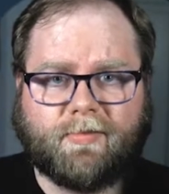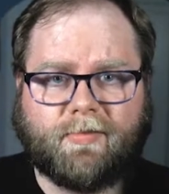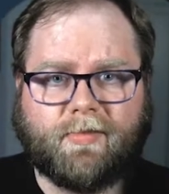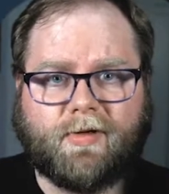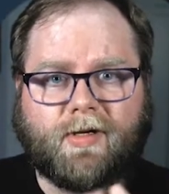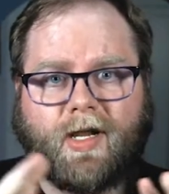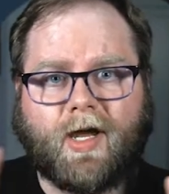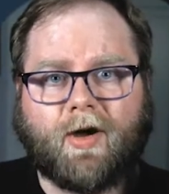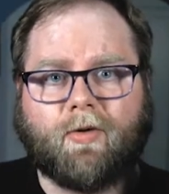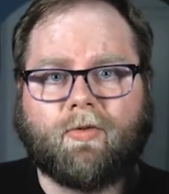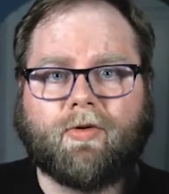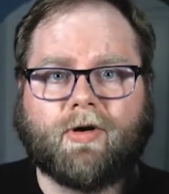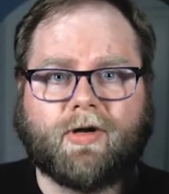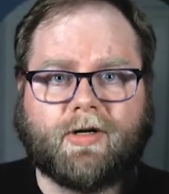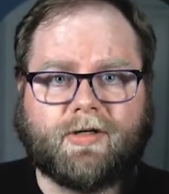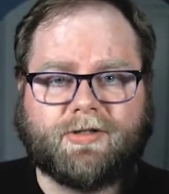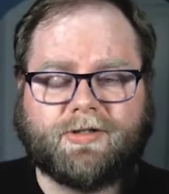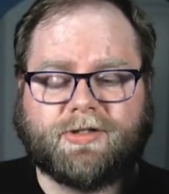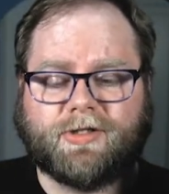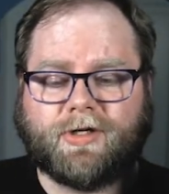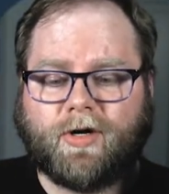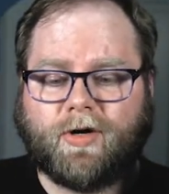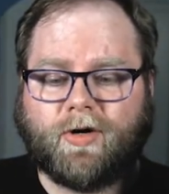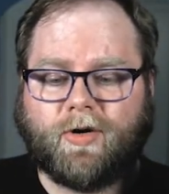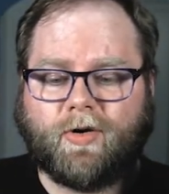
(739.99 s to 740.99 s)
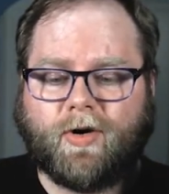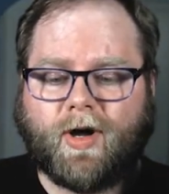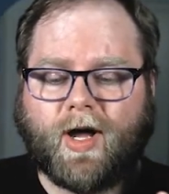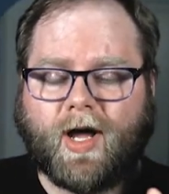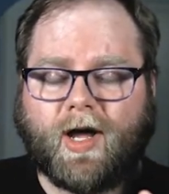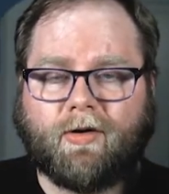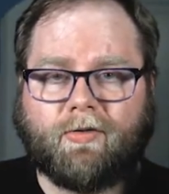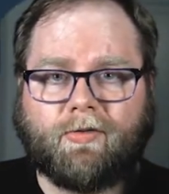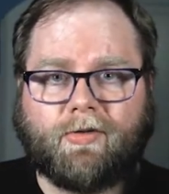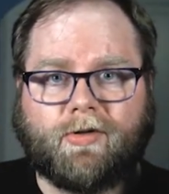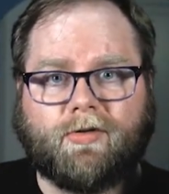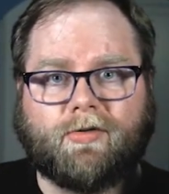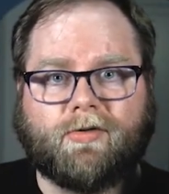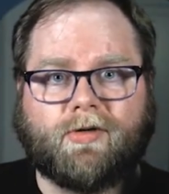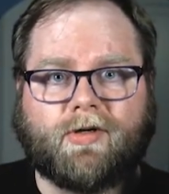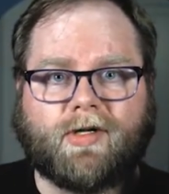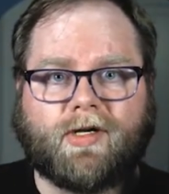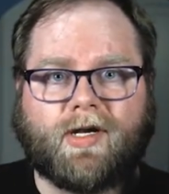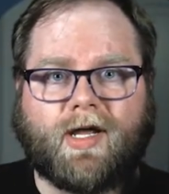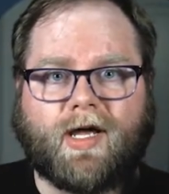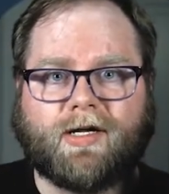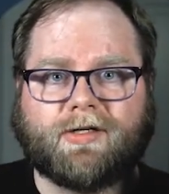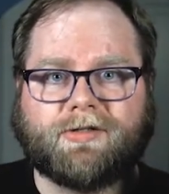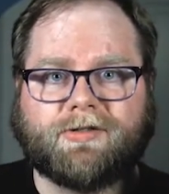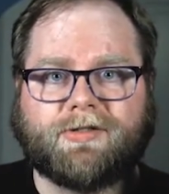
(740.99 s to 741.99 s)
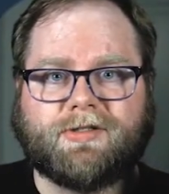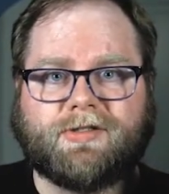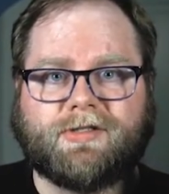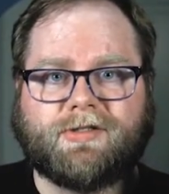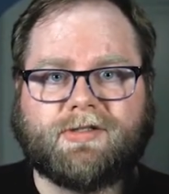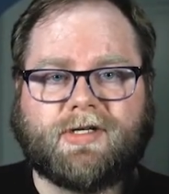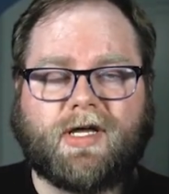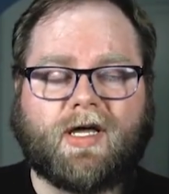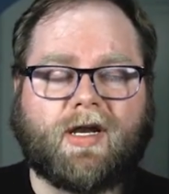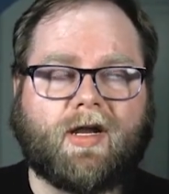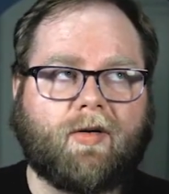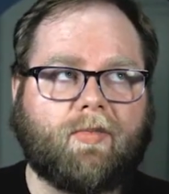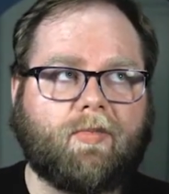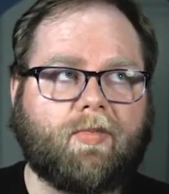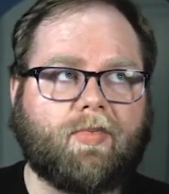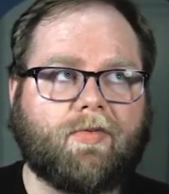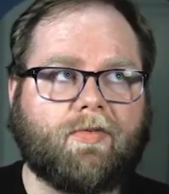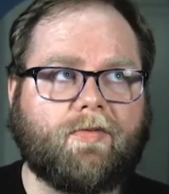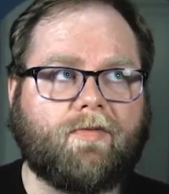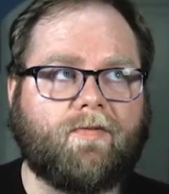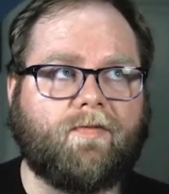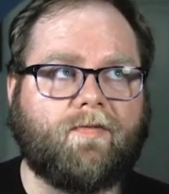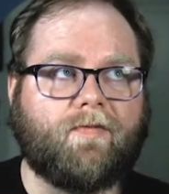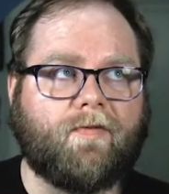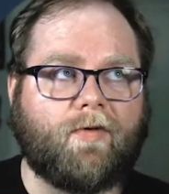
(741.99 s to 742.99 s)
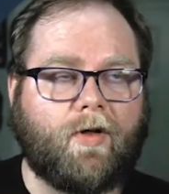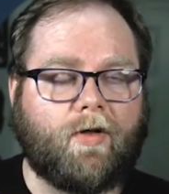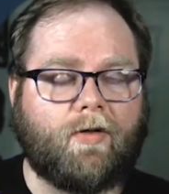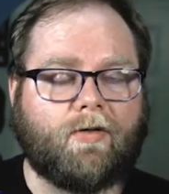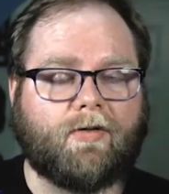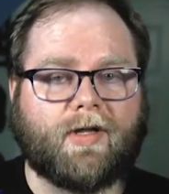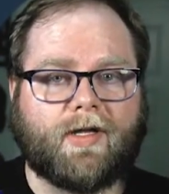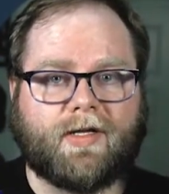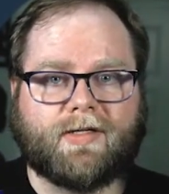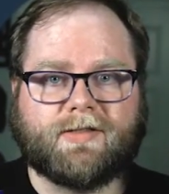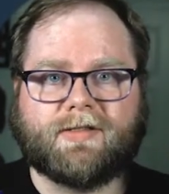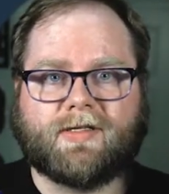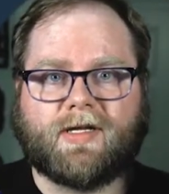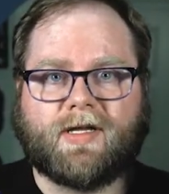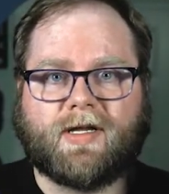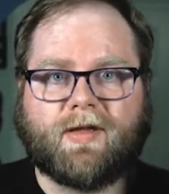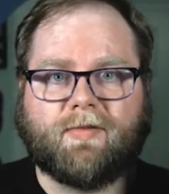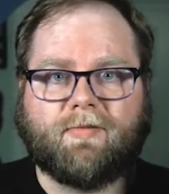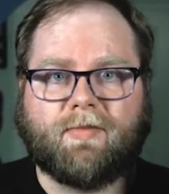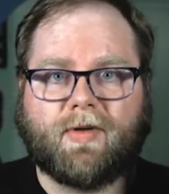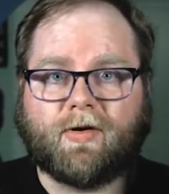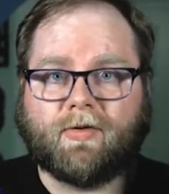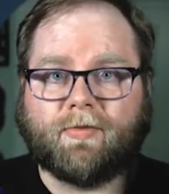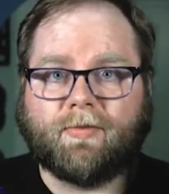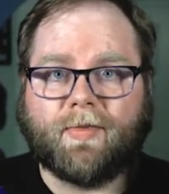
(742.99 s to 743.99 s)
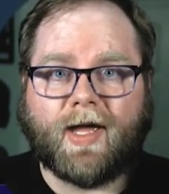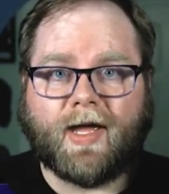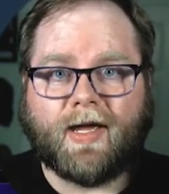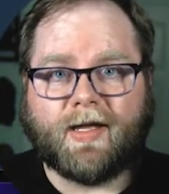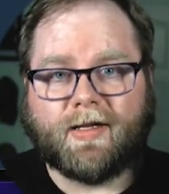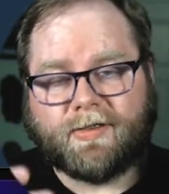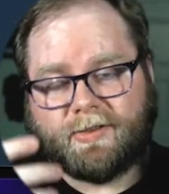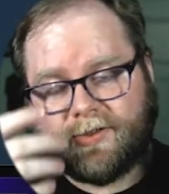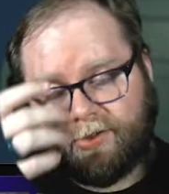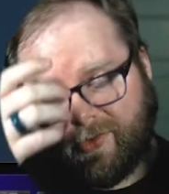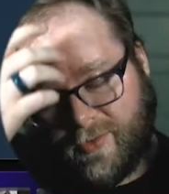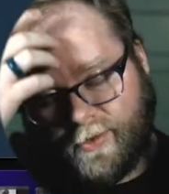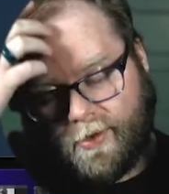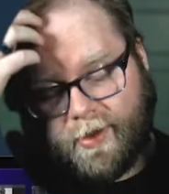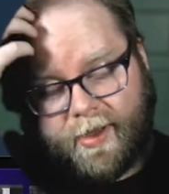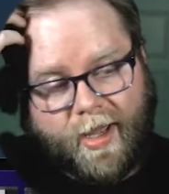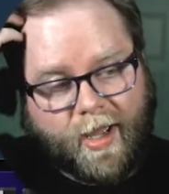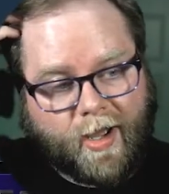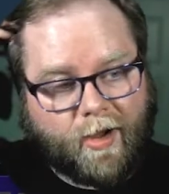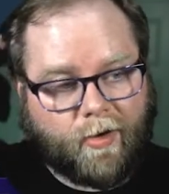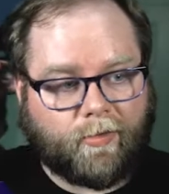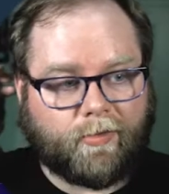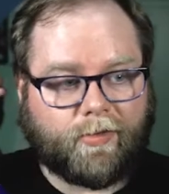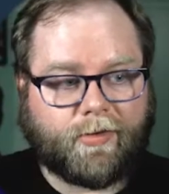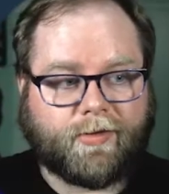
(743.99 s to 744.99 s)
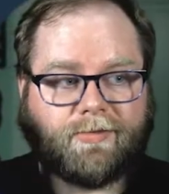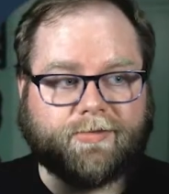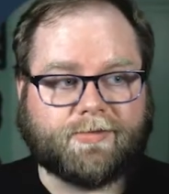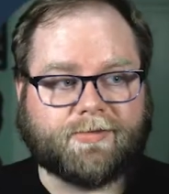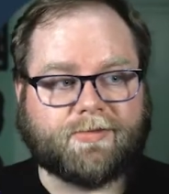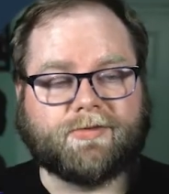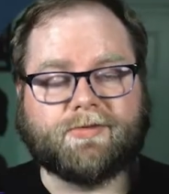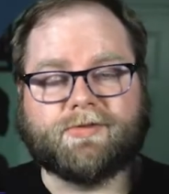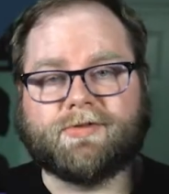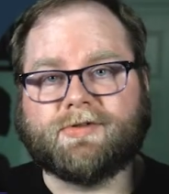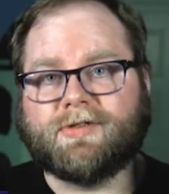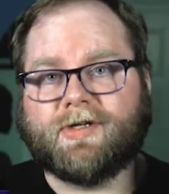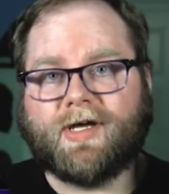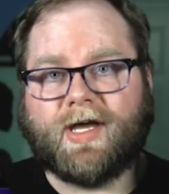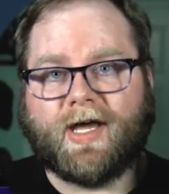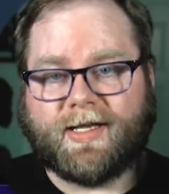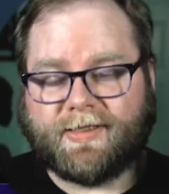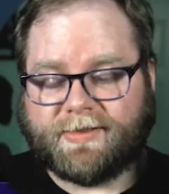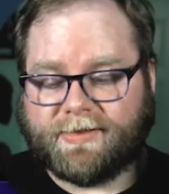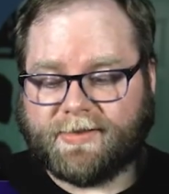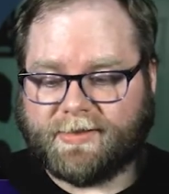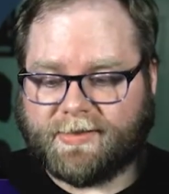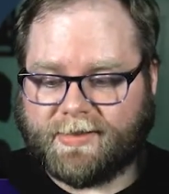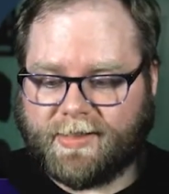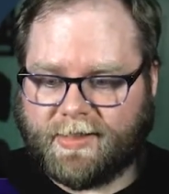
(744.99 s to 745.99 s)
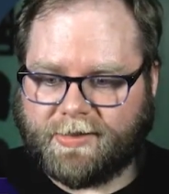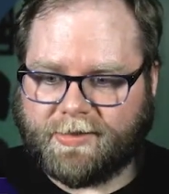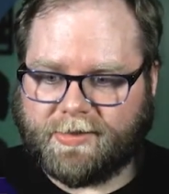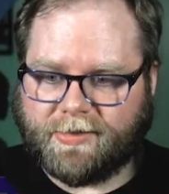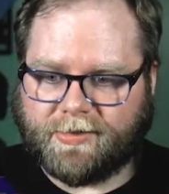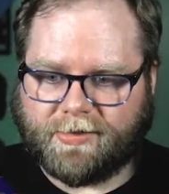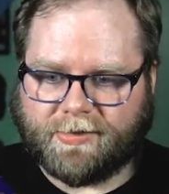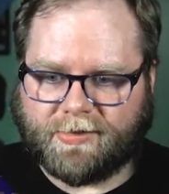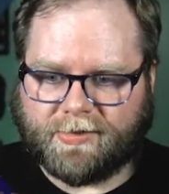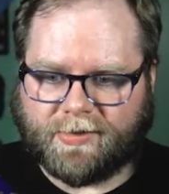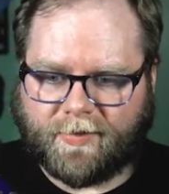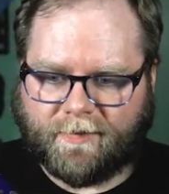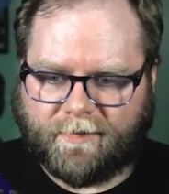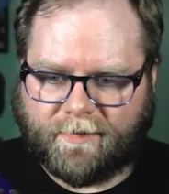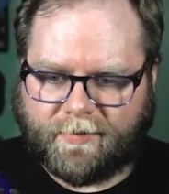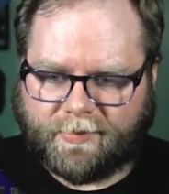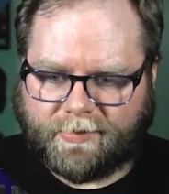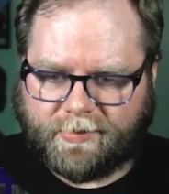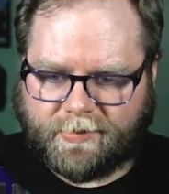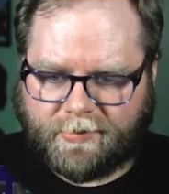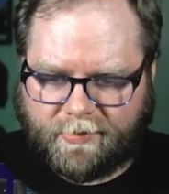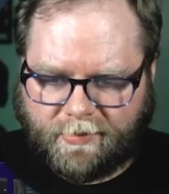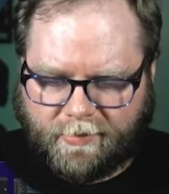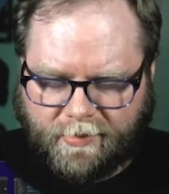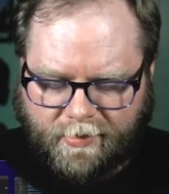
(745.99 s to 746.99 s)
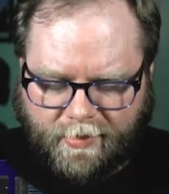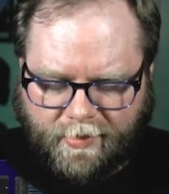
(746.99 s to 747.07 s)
Now we're going to show how you can actually set up Vault as a middleman to allow users to SSH into servers.